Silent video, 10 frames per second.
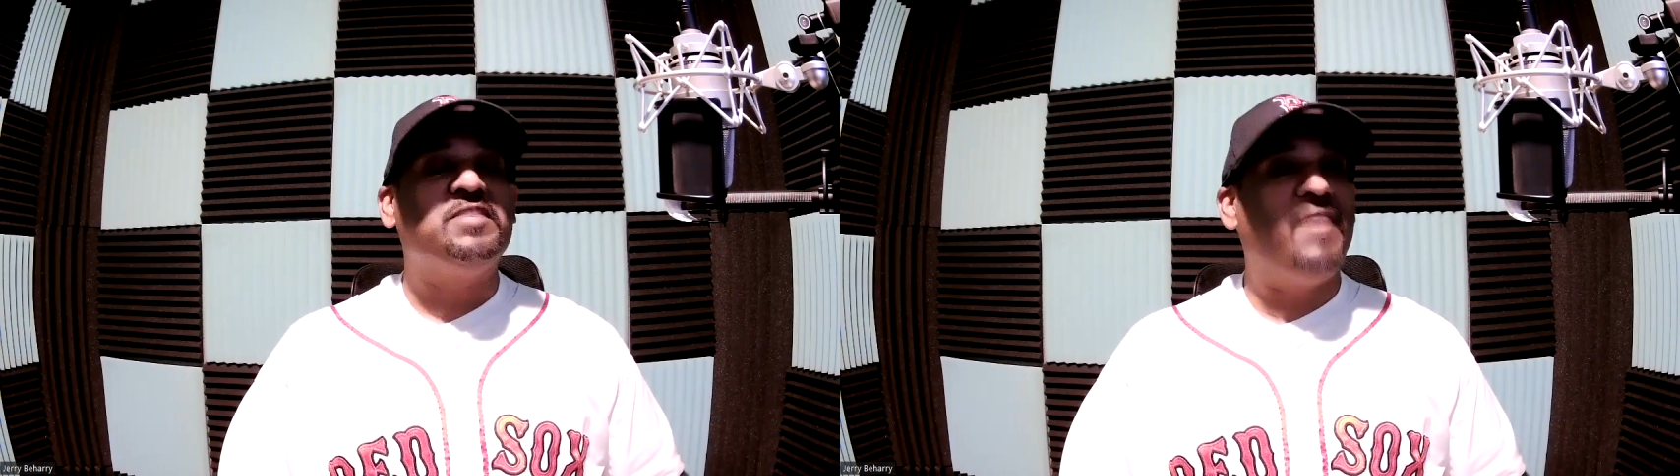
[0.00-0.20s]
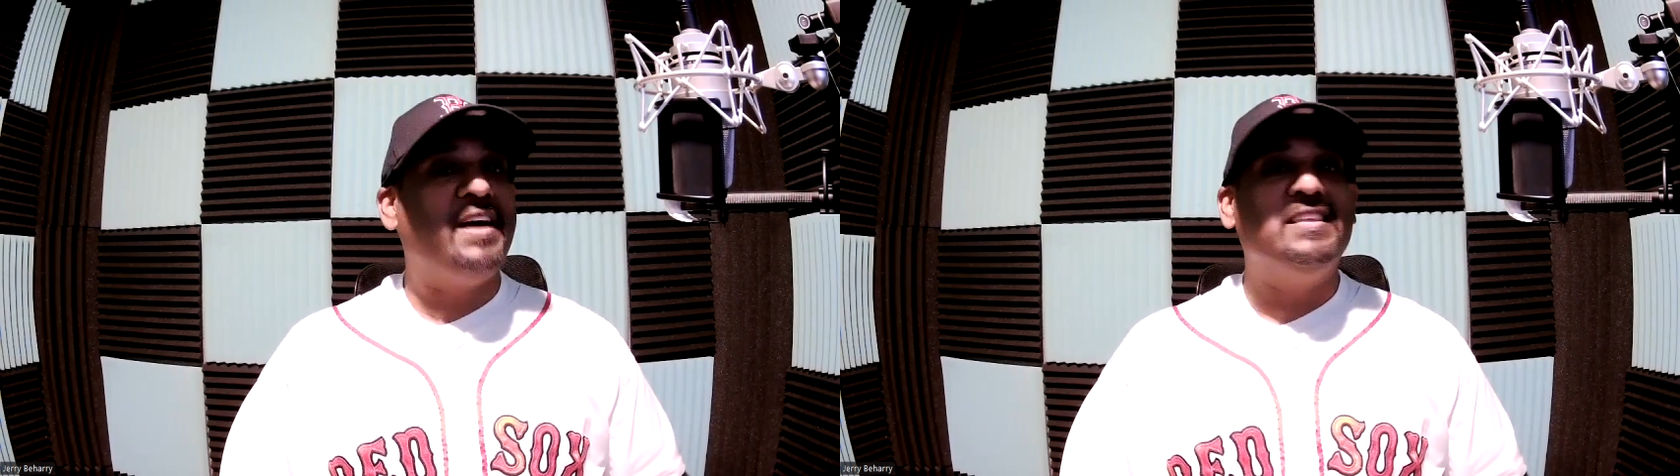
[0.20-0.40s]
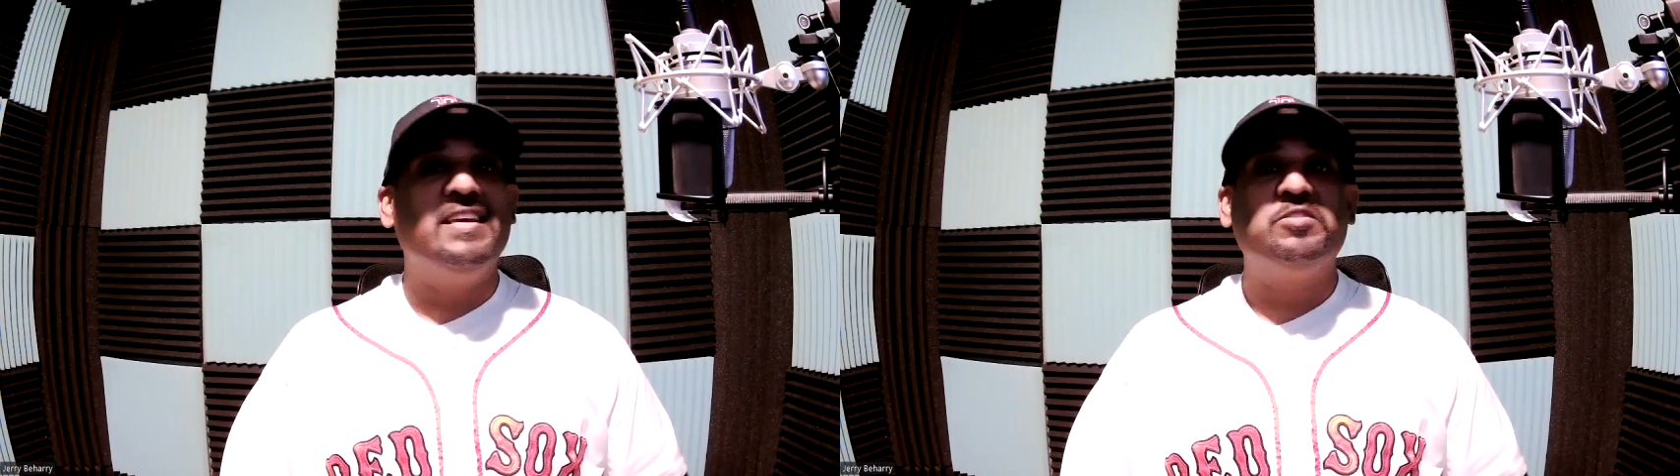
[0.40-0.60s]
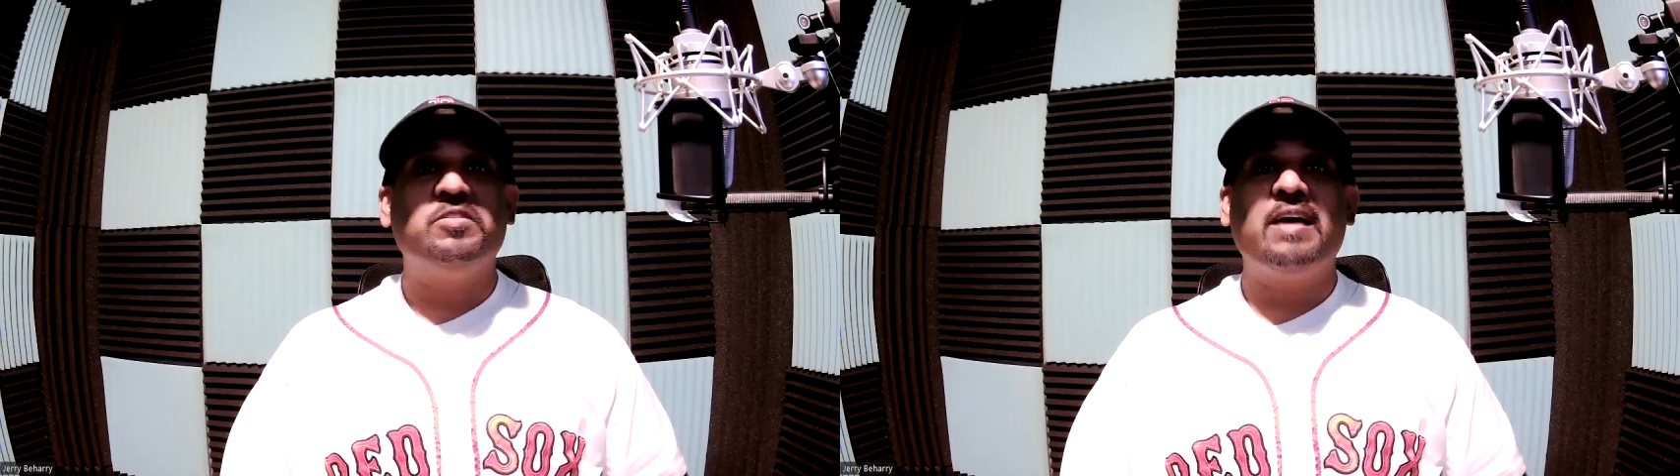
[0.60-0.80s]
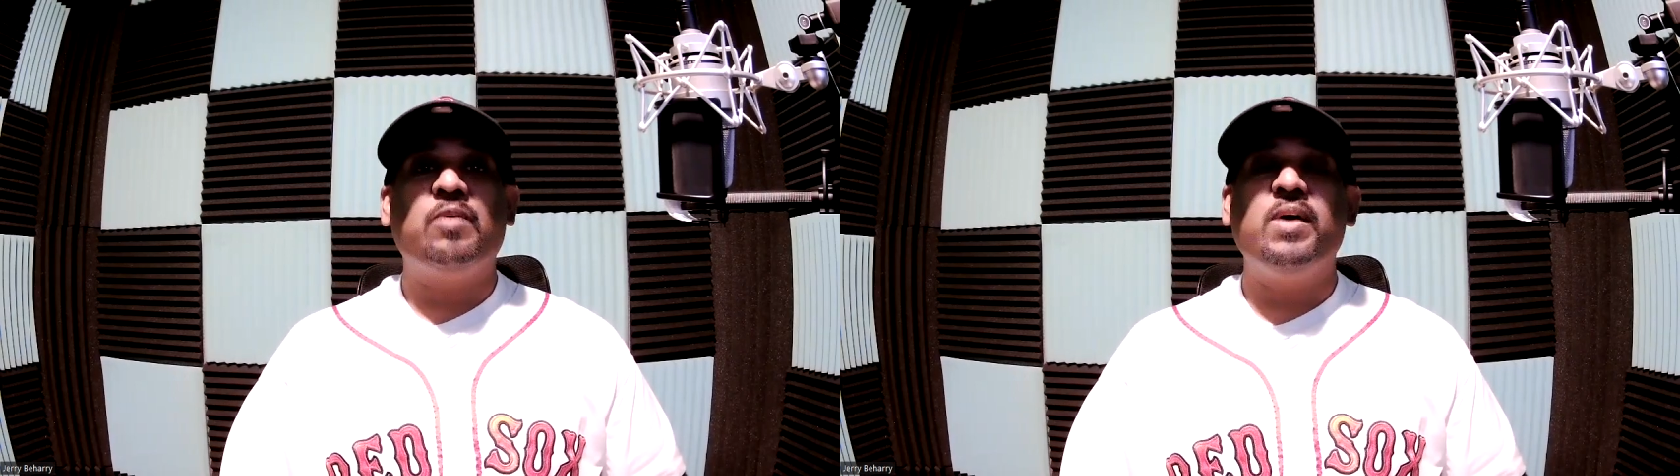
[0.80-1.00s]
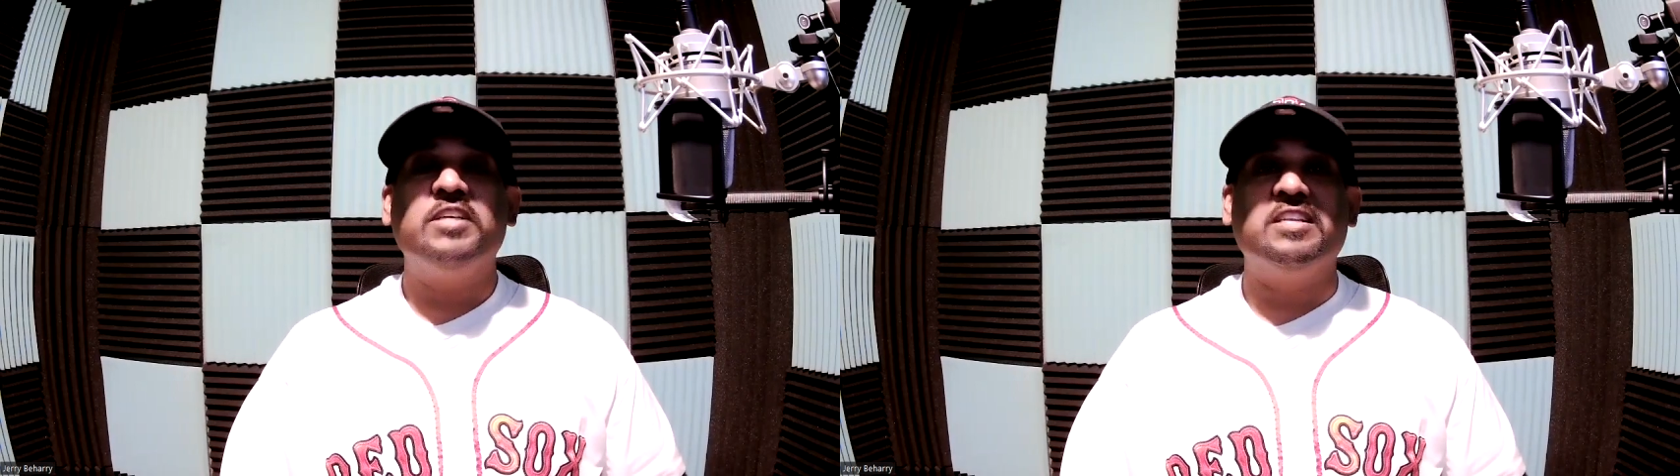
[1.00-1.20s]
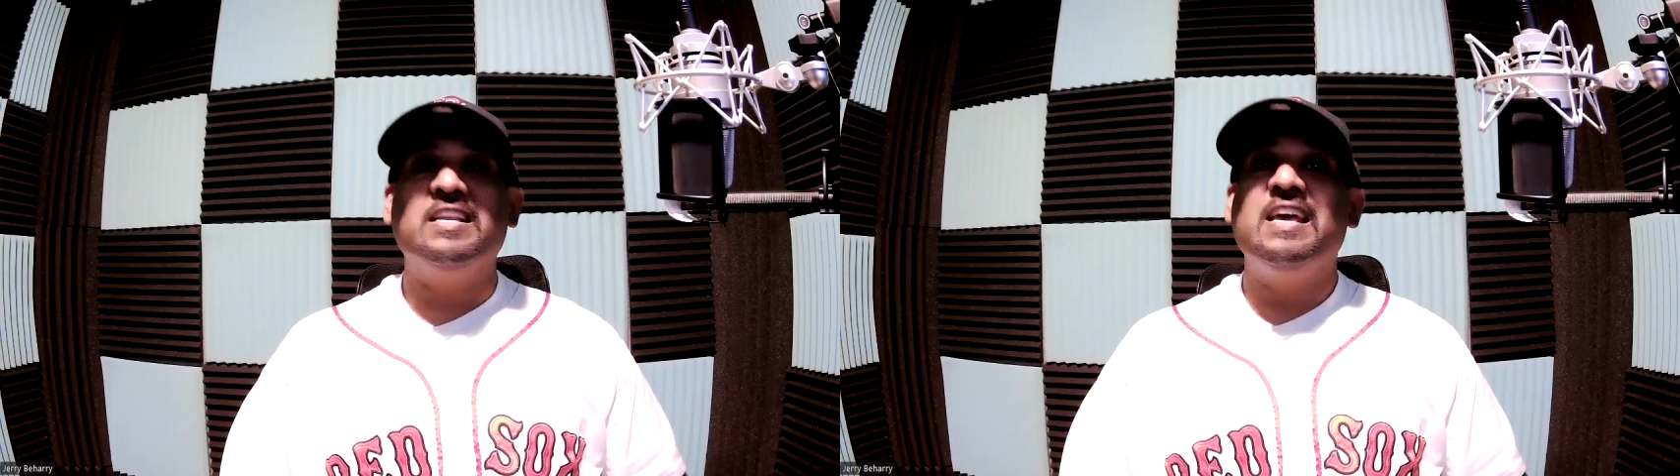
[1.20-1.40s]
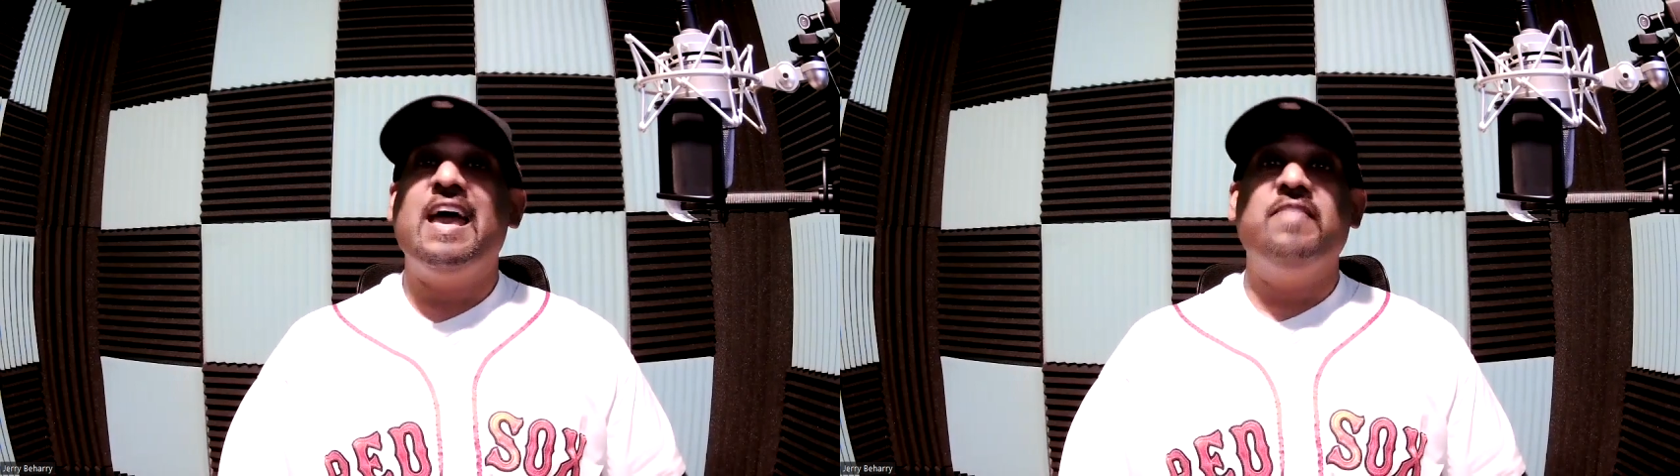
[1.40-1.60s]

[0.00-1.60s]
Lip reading: find the answer to that question,